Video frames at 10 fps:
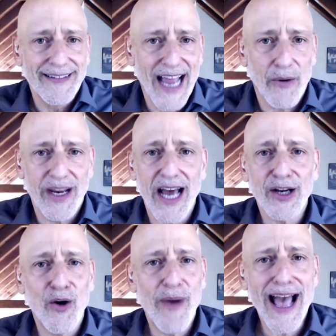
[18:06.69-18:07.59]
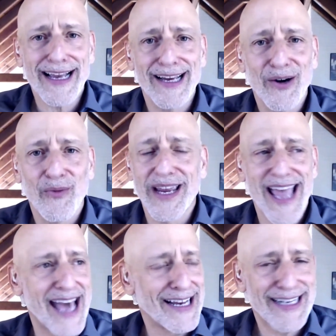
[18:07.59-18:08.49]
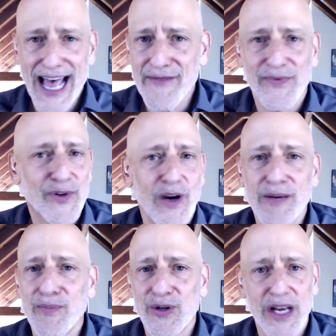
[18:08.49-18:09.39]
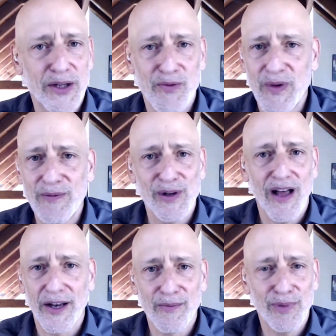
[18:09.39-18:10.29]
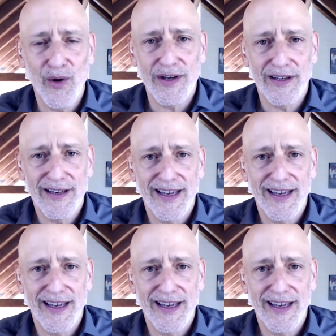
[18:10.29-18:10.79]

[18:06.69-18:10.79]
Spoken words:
Now we got to go back. We cannot have 20% of the people unemployed.